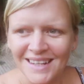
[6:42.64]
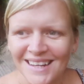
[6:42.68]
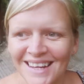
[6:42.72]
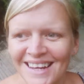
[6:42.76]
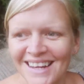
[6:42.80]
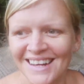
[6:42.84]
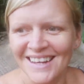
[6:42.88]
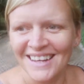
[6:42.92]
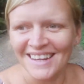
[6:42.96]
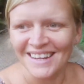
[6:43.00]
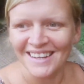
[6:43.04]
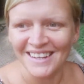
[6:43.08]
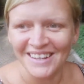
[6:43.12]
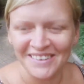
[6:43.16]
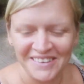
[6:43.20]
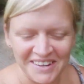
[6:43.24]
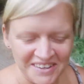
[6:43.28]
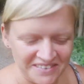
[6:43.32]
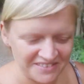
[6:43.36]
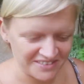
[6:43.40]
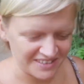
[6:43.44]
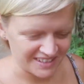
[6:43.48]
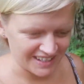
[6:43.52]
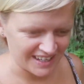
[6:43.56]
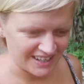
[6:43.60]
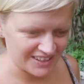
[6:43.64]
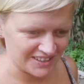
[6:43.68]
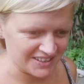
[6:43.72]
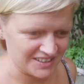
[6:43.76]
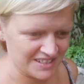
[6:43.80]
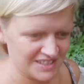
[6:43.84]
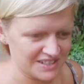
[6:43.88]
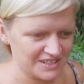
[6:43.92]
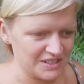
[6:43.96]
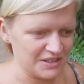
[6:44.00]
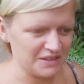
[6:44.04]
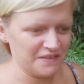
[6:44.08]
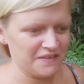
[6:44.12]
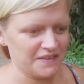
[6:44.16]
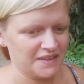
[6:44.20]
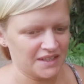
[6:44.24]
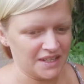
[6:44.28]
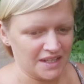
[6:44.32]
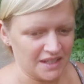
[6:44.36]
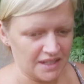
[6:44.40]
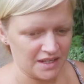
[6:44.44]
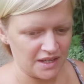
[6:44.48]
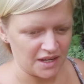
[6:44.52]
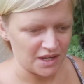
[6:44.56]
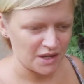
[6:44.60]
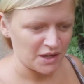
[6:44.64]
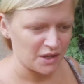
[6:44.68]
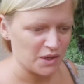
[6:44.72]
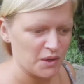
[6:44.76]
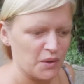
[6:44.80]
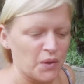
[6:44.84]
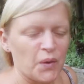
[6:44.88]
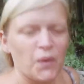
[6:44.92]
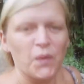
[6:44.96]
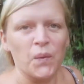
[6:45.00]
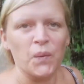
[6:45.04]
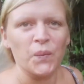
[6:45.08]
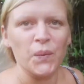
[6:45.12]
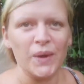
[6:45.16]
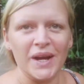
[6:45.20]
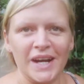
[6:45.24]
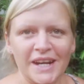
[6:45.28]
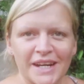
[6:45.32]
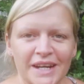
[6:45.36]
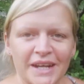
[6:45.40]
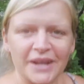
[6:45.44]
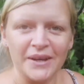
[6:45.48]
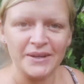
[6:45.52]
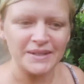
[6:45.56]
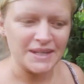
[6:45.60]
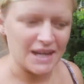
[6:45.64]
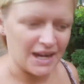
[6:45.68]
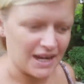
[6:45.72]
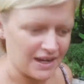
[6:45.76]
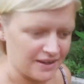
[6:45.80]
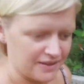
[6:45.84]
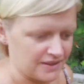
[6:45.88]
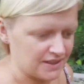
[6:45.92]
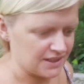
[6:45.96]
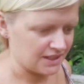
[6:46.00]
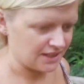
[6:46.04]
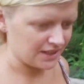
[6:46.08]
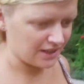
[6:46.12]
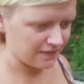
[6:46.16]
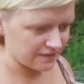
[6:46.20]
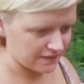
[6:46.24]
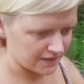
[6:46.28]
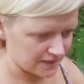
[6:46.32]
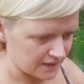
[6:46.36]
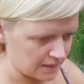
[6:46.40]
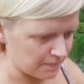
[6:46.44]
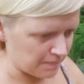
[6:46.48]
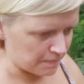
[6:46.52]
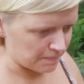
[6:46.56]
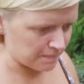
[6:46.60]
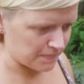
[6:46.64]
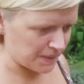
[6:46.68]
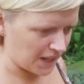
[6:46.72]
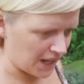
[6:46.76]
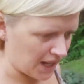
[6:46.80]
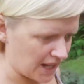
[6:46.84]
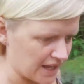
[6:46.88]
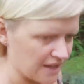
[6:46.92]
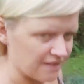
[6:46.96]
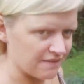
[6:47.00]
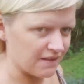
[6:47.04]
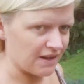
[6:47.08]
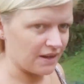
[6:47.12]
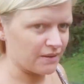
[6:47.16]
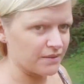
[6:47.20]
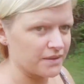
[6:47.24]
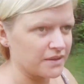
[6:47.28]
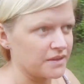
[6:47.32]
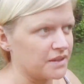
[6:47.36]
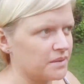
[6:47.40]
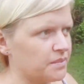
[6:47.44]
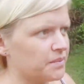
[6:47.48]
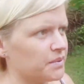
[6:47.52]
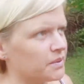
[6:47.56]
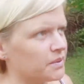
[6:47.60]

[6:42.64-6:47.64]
I'm gonna go over and get our stuff and then we're gonna go down. Have a little play around in the